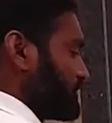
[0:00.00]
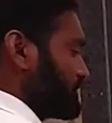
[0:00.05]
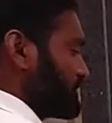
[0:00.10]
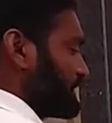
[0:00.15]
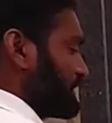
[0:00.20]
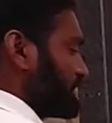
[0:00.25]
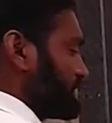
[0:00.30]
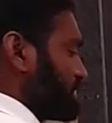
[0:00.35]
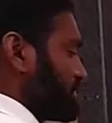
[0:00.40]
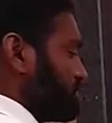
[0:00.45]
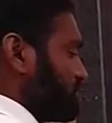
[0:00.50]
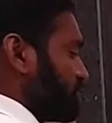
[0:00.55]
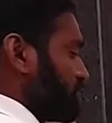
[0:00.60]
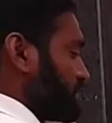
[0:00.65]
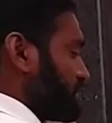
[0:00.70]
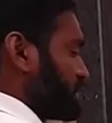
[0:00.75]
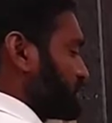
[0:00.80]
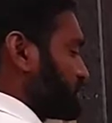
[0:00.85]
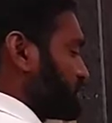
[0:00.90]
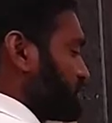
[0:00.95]

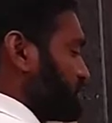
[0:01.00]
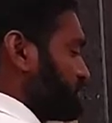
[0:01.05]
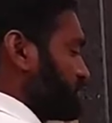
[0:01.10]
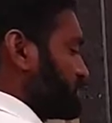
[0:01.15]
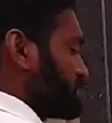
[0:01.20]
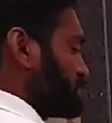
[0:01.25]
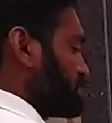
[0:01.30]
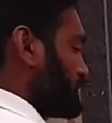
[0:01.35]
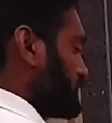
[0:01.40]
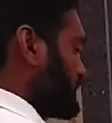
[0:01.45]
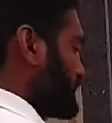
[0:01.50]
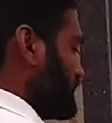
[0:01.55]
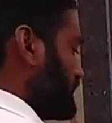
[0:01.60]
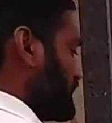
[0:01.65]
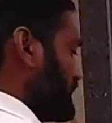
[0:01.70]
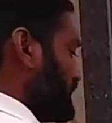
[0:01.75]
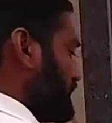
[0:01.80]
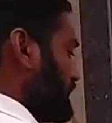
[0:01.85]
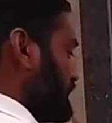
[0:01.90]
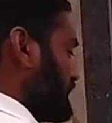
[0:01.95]
test tubes.
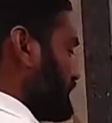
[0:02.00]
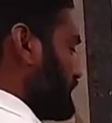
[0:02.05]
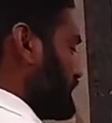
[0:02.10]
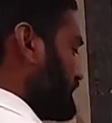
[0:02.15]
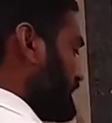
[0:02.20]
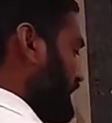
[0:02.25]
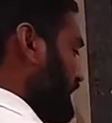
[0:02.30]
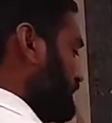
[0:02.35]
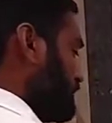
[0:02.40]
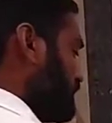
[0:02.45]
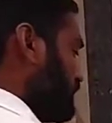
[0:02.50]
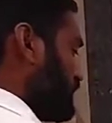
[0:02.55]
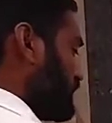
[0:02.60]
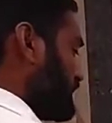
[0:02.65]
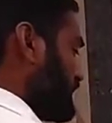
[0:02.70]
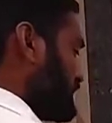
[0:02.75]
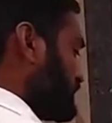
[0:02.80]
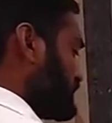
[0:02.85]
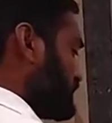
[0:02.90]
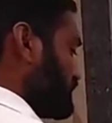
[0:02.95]
Take 4
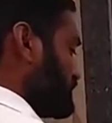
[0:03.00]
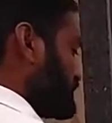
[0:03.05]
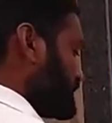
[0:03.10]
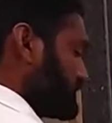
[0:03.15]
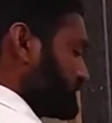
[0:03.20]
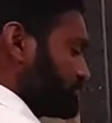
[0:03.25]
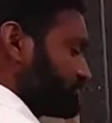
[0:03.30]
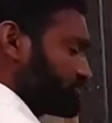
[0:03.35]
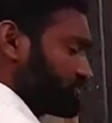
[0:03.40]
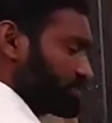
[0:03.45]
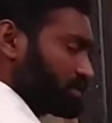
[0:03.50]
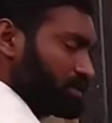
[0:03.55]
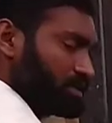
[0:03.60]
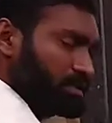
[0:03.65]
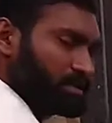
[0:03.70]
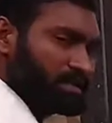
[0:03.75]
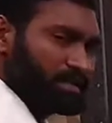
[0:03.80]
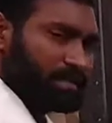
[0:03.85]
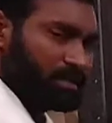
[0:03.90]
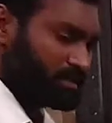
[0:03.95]
test tubes.
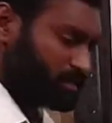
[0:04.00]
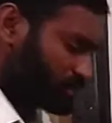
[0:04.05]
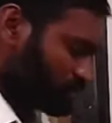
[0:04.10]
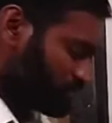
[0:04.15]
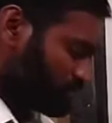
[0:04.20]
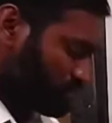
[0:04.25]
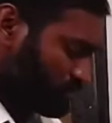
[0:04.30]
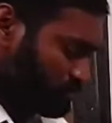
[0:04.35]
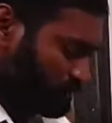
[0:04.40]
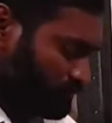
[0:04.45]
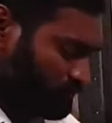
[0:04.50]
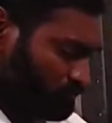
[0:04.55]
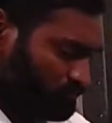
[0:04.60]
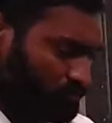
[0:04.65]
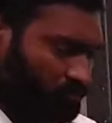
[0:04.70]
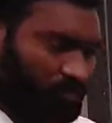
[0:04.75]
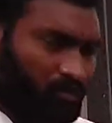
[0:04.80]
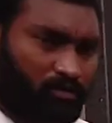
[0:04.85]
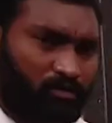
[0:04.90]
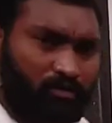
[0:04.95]
Take
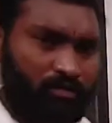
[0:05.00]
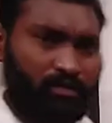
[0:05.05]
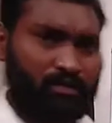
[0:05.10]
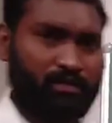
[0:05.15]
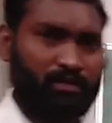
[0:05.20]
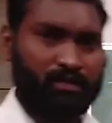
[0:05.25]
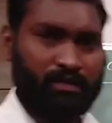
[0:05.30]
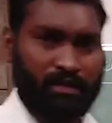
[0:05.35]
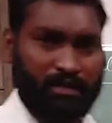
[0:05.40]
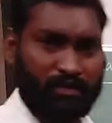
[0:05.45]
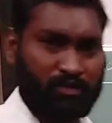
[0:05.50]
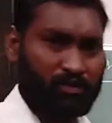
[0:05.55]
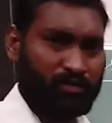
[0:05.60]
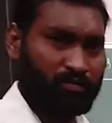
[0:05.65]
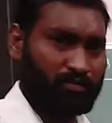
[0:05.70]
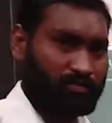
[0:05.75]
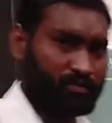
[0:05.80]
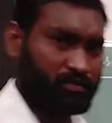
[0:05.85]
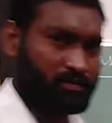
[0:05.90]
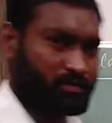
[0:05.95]
4 test
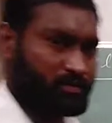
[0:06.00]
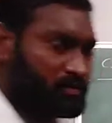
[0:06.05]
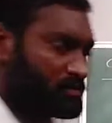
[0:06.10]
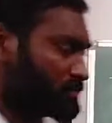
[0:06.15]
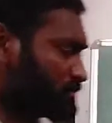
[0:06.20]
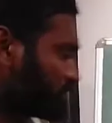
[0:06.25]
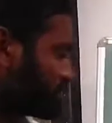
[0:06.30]
tubes.